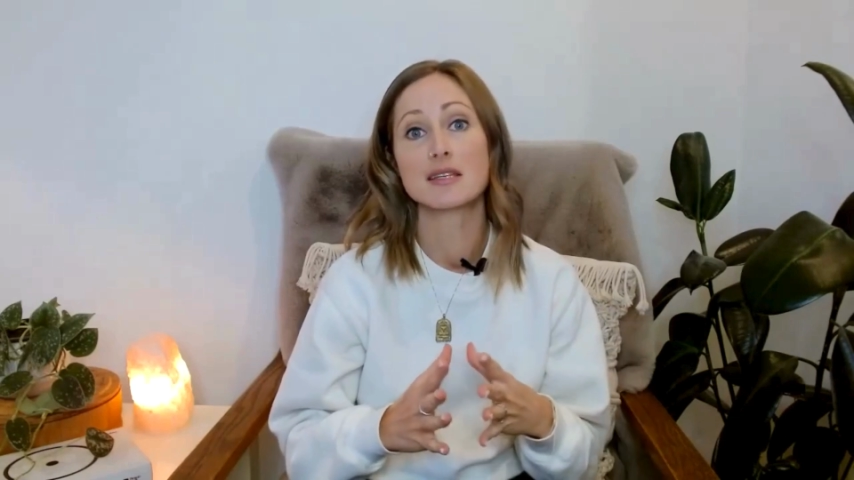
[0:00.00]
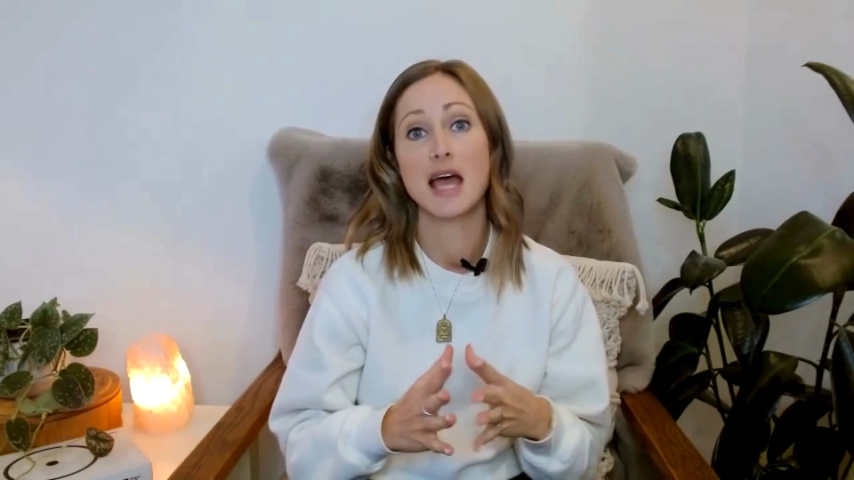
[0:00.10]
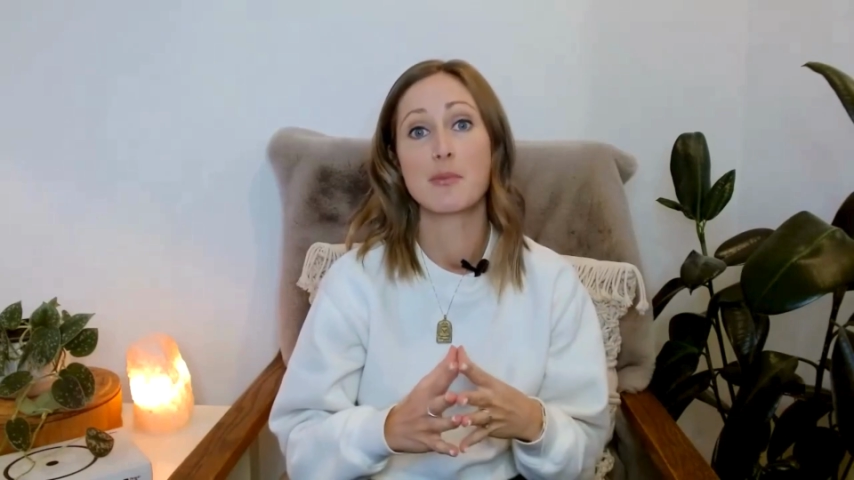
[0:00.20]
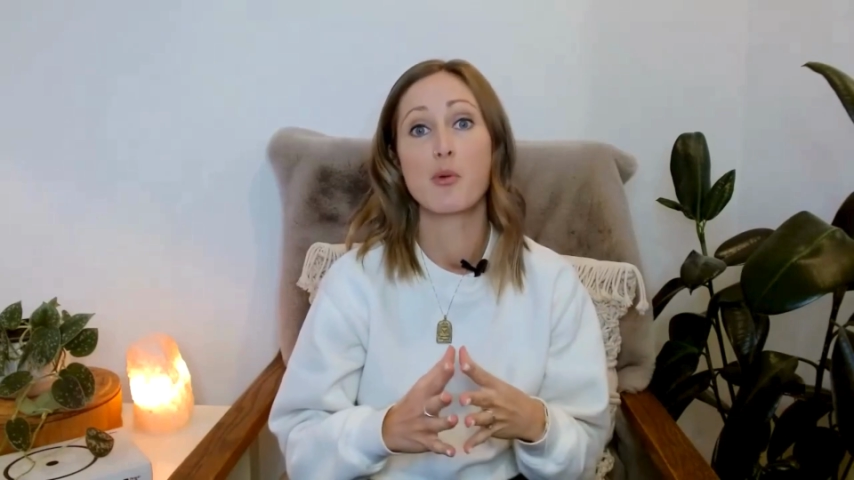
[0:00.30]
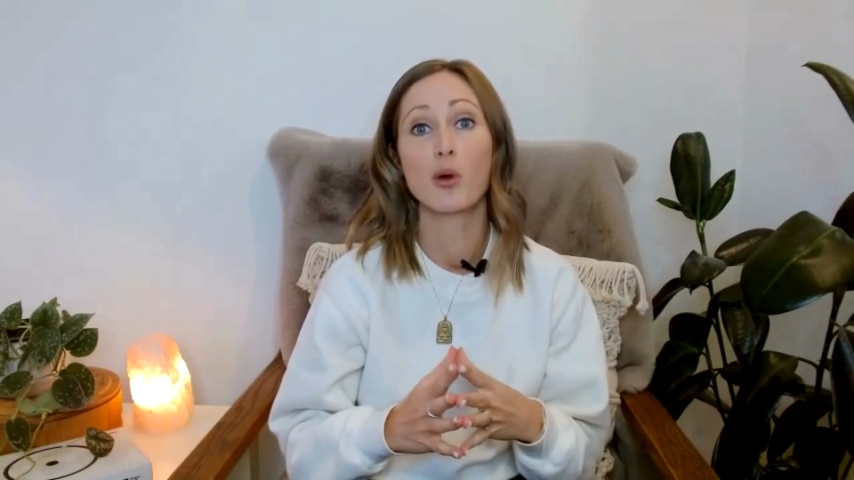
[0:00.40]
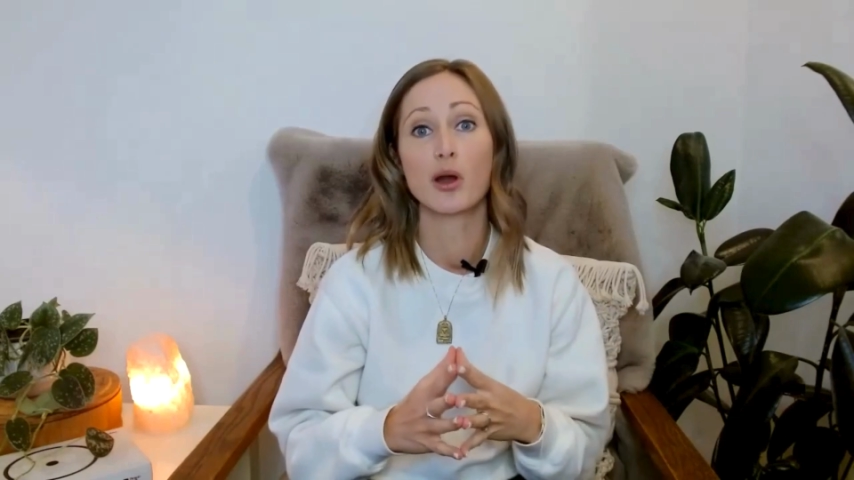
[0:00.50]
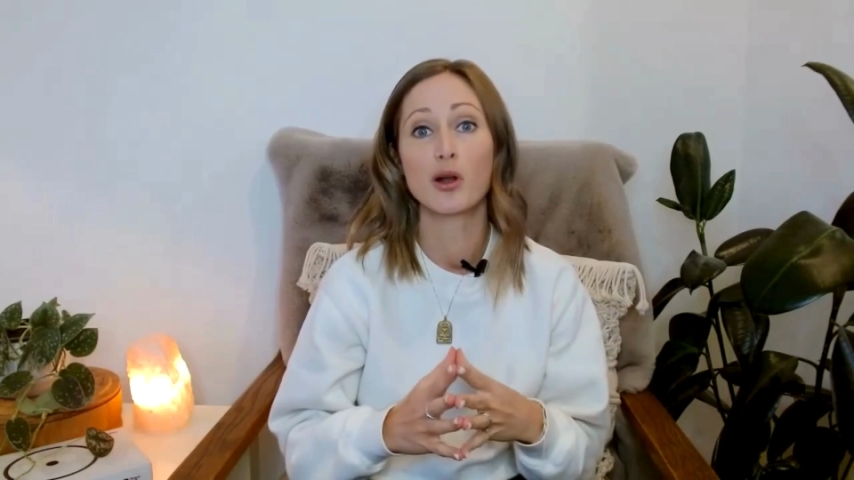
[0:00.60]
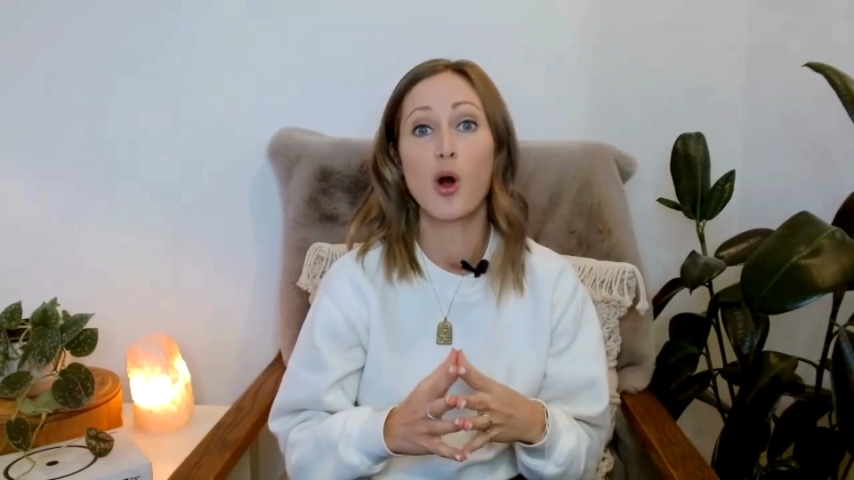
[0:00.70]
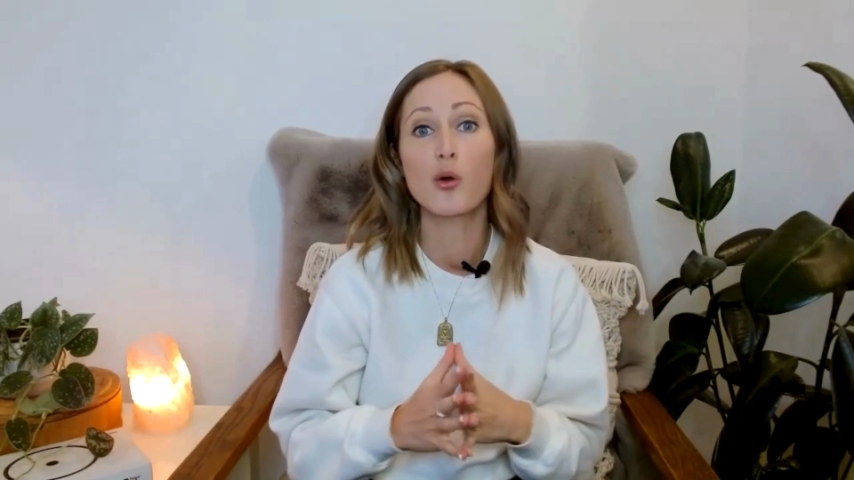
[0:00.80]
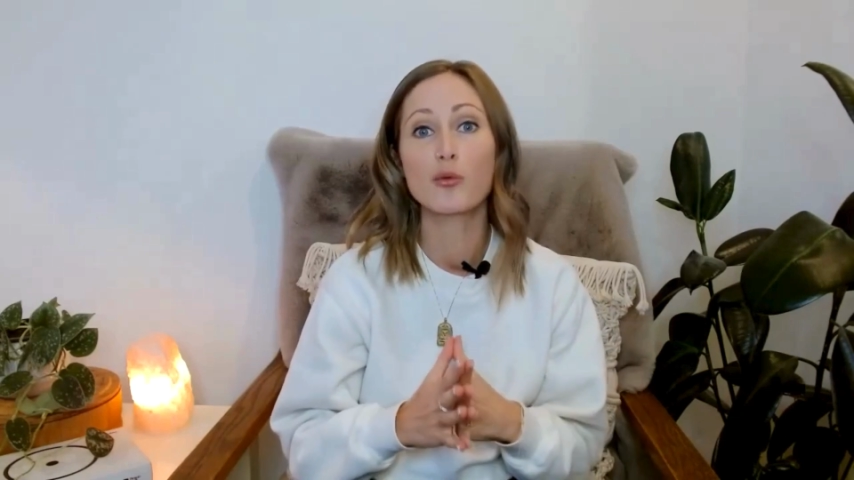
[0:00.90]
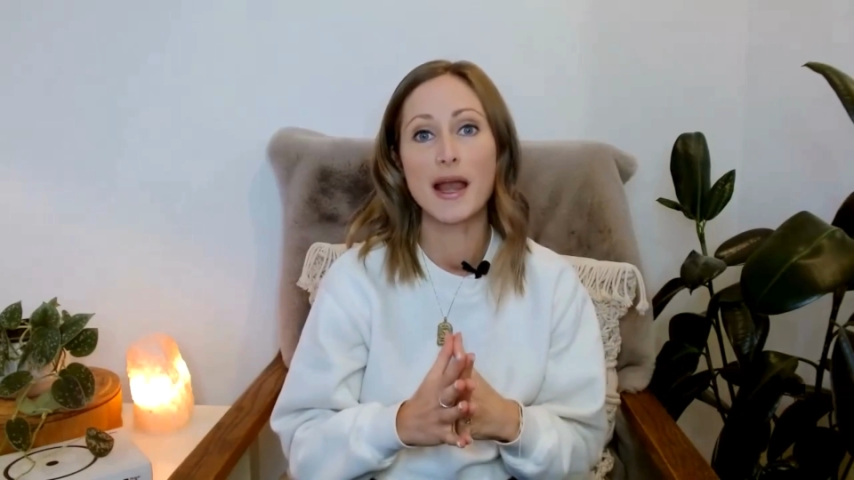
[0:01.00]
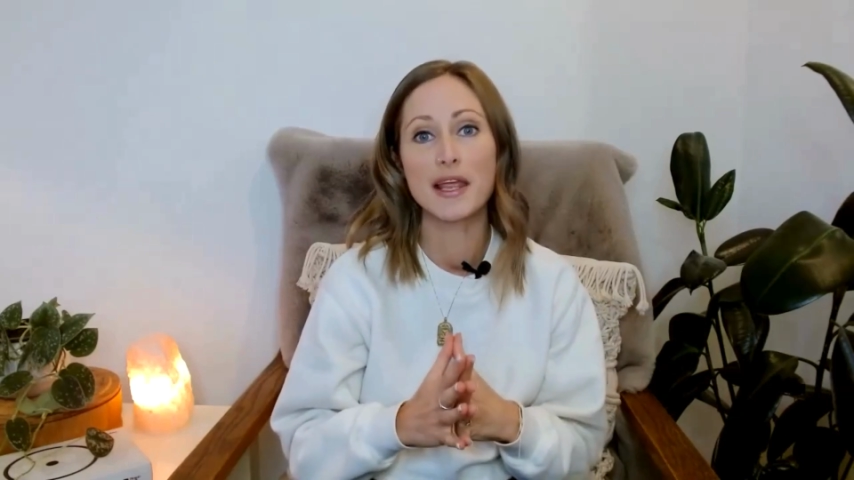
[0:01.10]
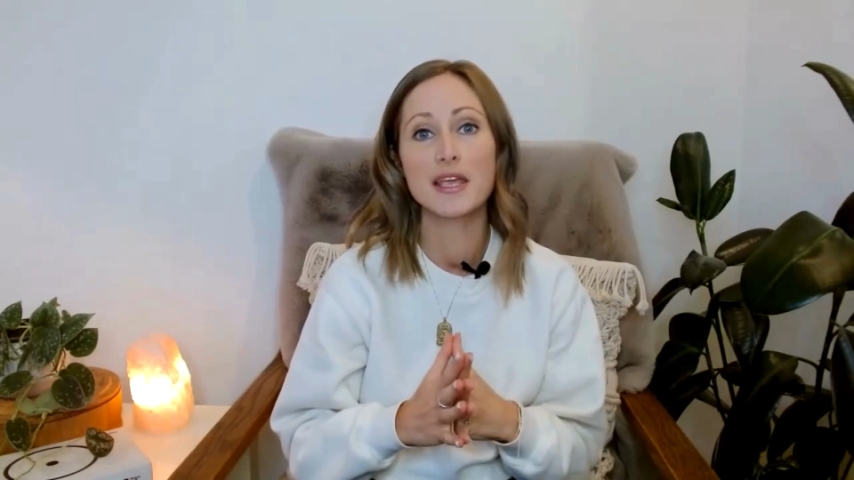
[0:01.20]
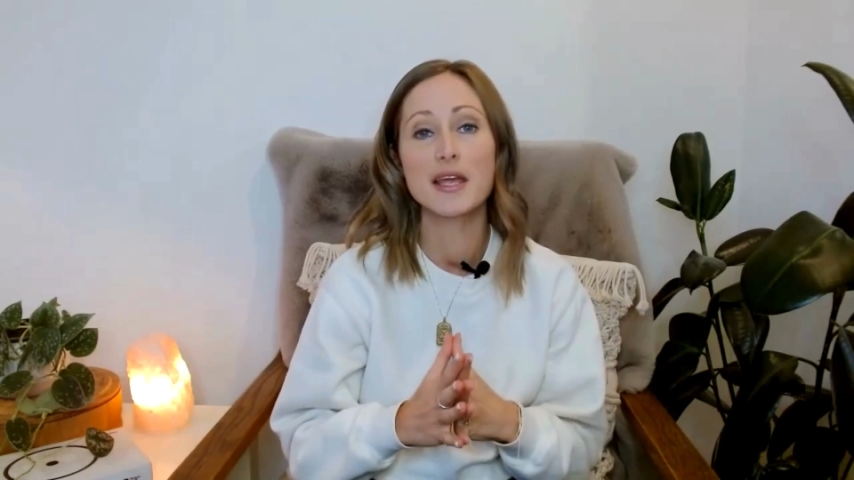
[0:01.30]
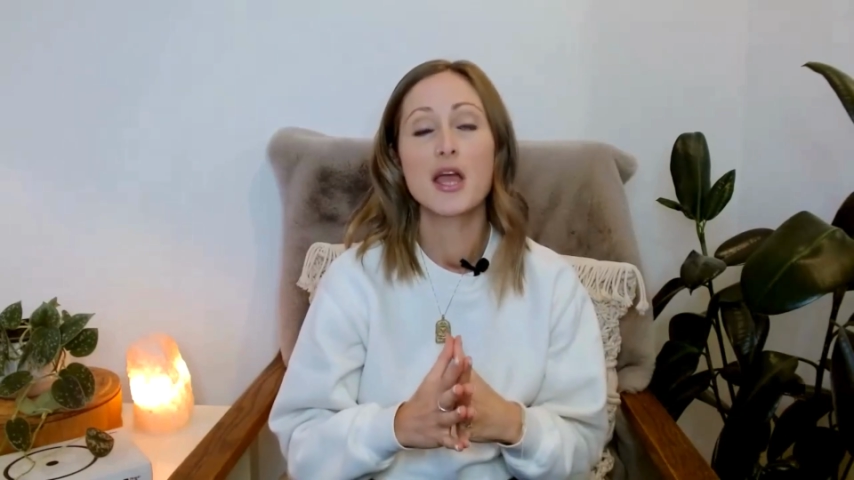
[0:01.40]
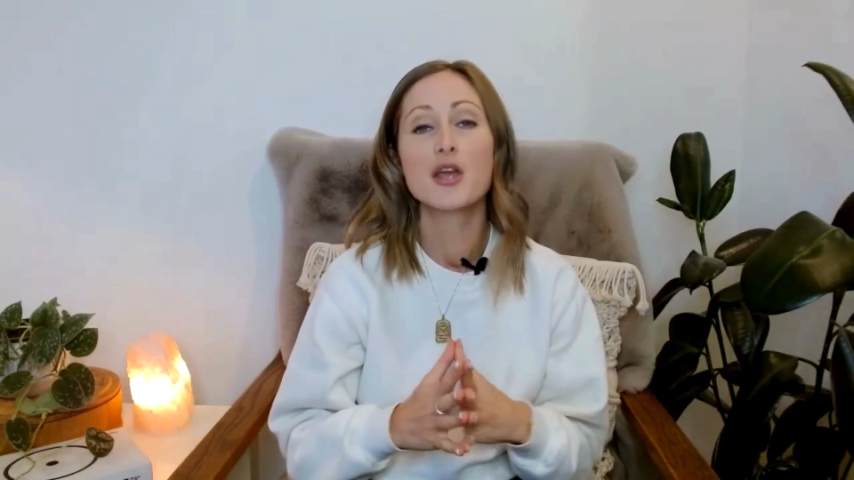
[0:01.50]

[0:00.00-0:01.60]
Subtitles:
type work already,